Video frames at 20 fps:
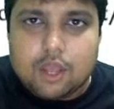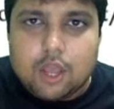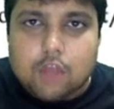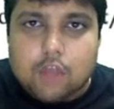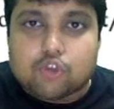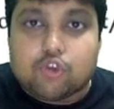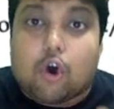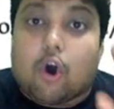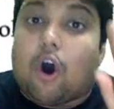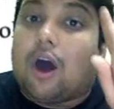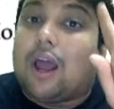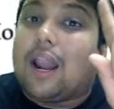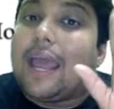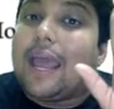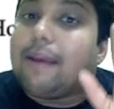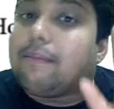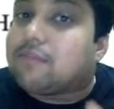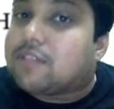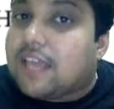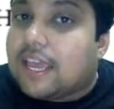So all I
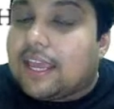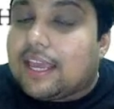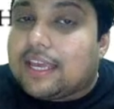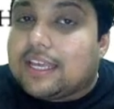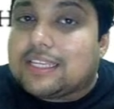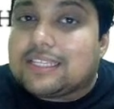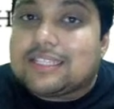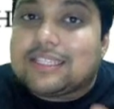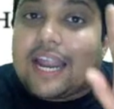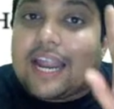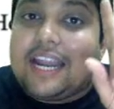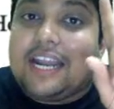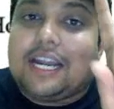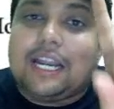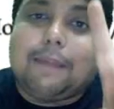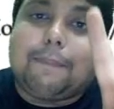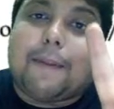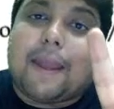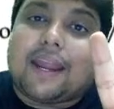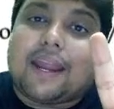am saying is
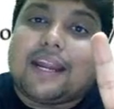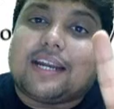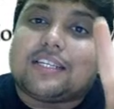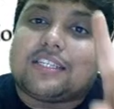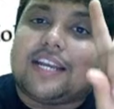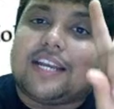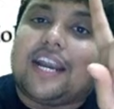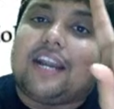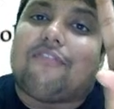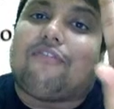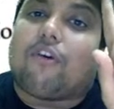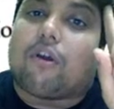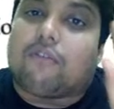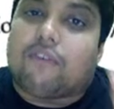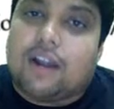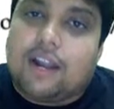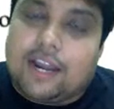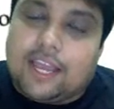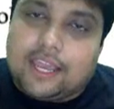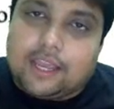90 packets stayed for
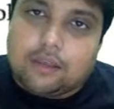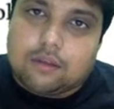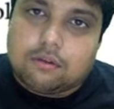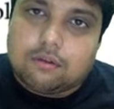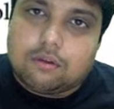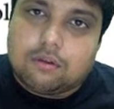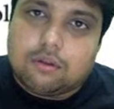1 day.